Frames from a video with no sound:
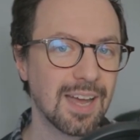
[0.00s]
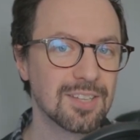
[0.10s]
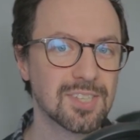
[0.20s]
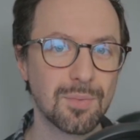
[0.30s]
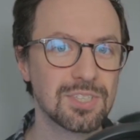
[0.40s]

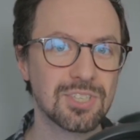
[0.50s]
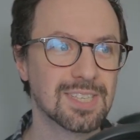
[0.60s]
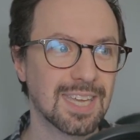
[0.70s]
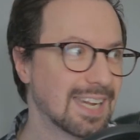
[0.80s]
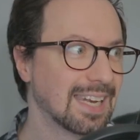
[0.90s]
And so it's
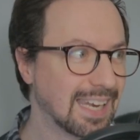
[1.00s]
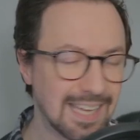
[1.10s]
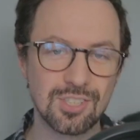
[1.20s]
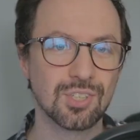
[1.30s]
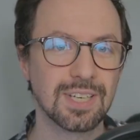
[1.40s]
just going to
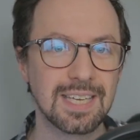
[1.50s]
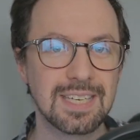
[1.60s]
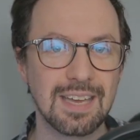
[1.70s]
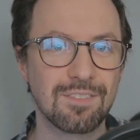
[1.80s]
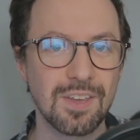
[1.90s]
literally
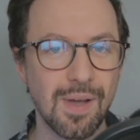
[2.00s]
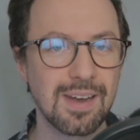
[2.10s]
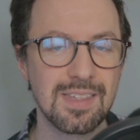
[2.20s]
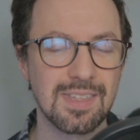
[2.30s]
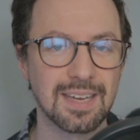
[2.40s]
give you
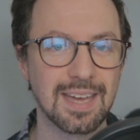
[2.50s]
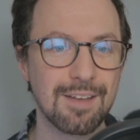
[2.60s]
anything,